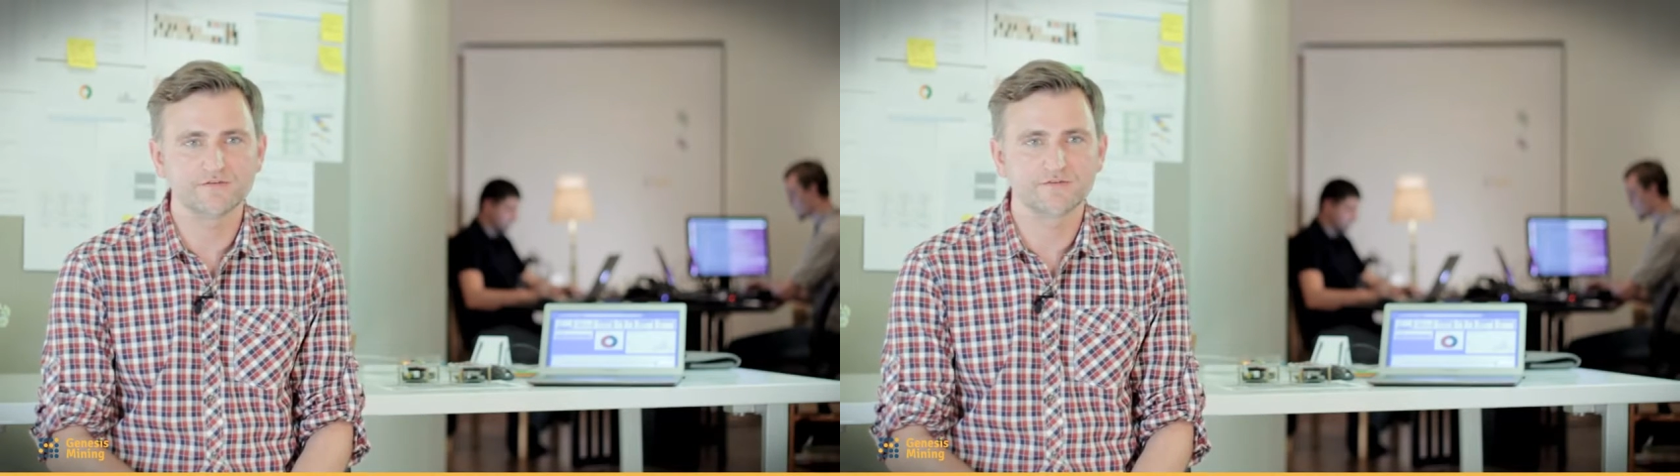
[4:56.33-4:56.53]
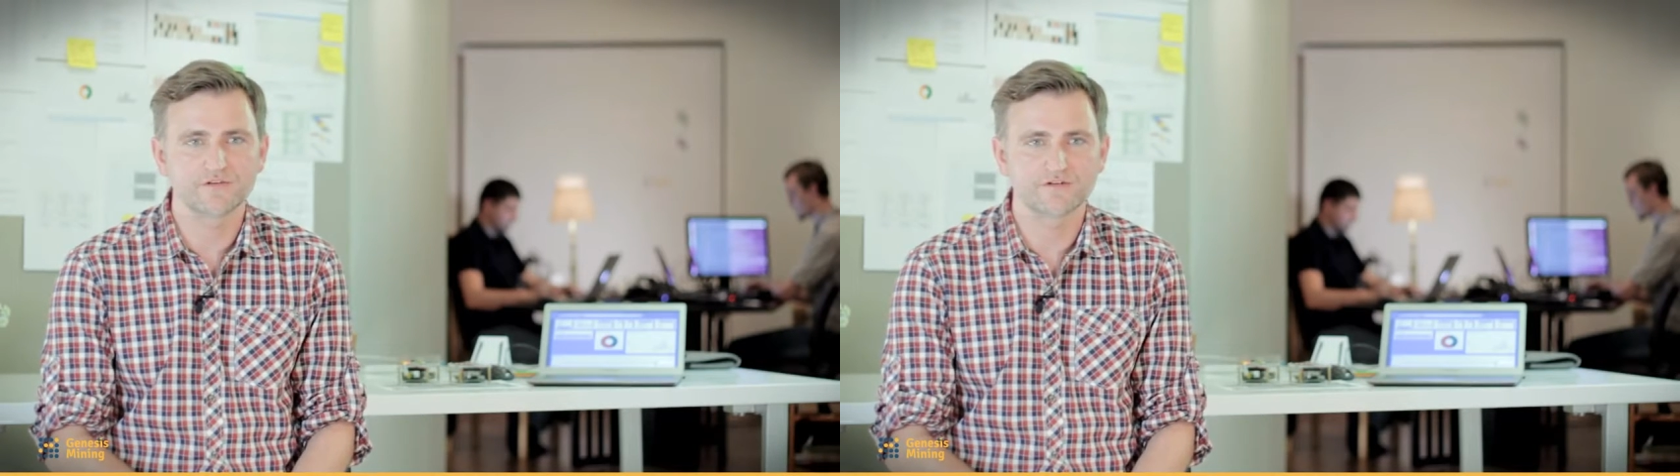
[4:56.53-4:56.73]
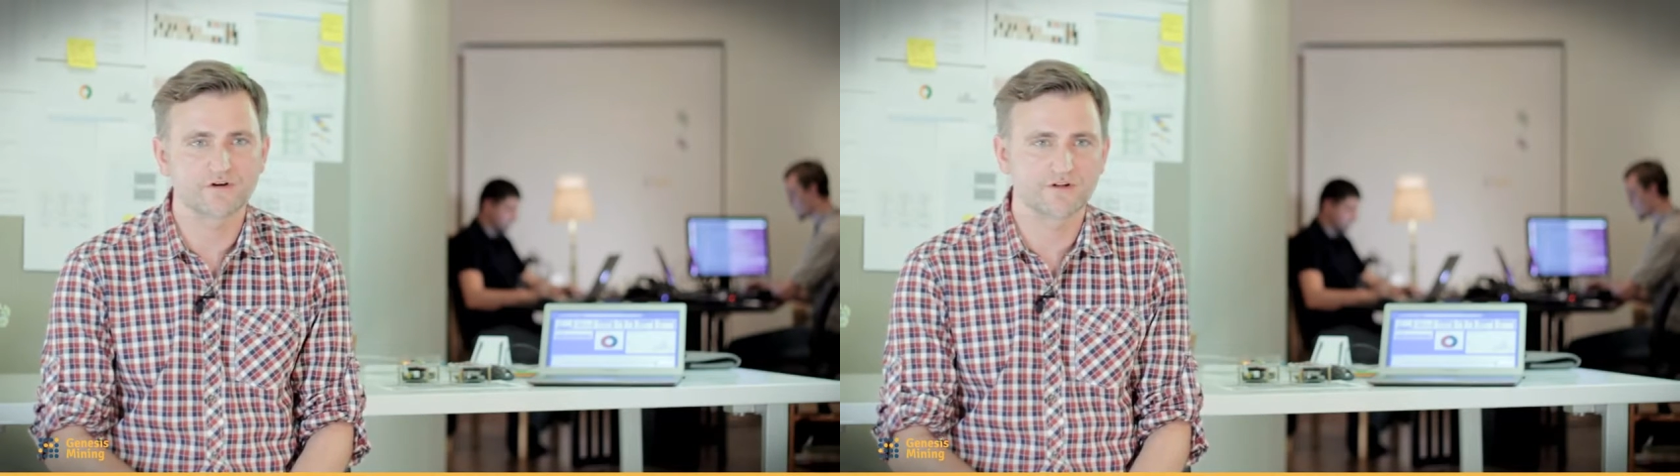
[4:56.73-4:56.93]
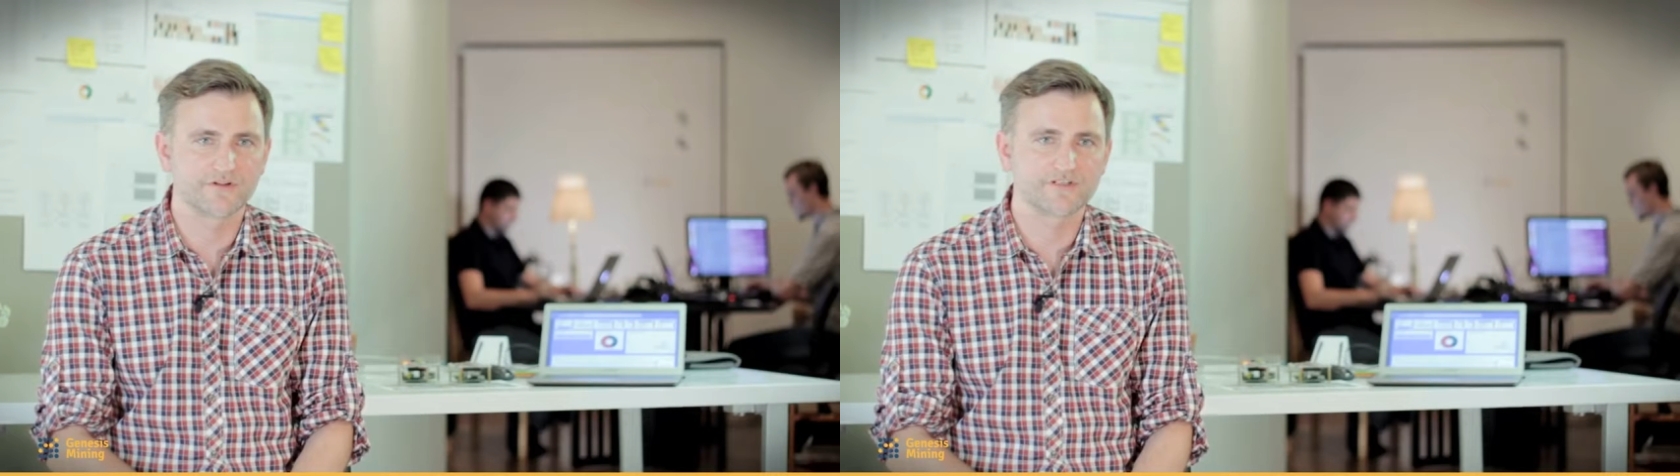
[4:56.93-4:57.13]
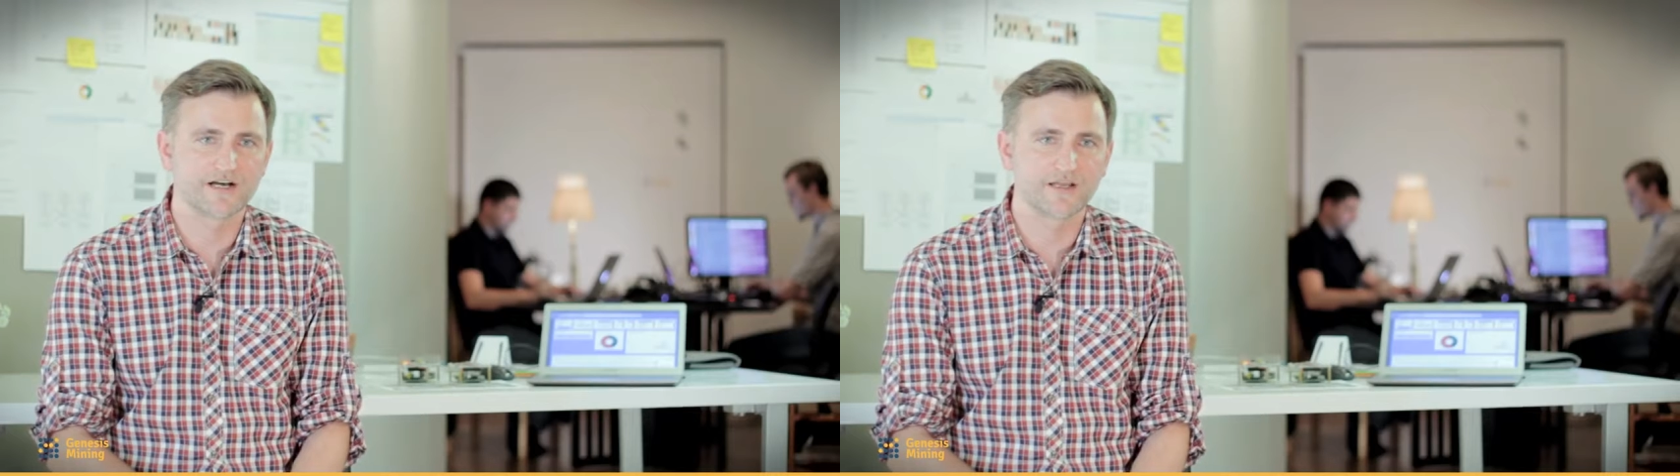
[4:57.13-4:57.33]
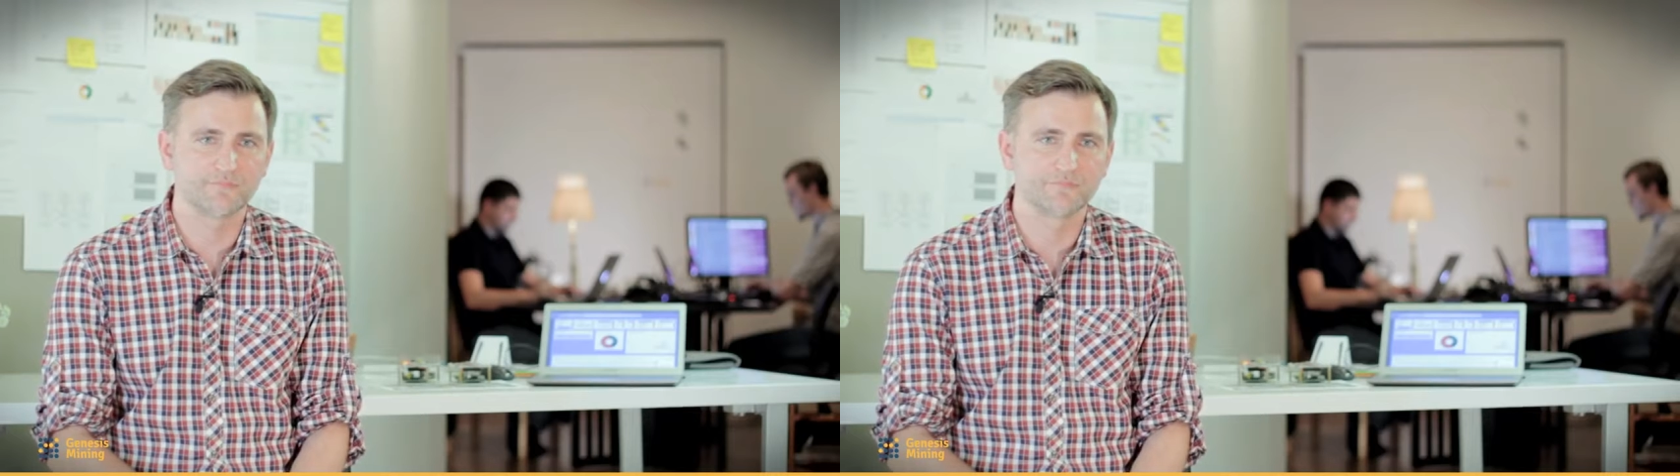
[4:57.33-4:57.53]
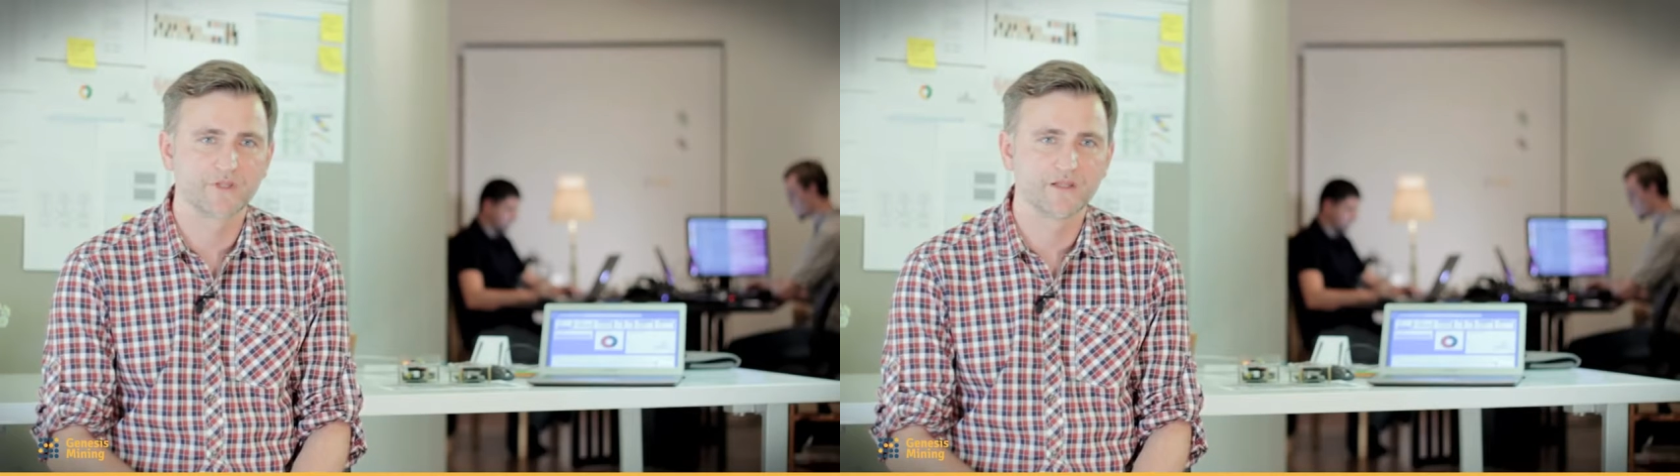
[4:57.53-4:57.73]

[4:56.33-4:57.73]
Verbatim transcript: use it all the time.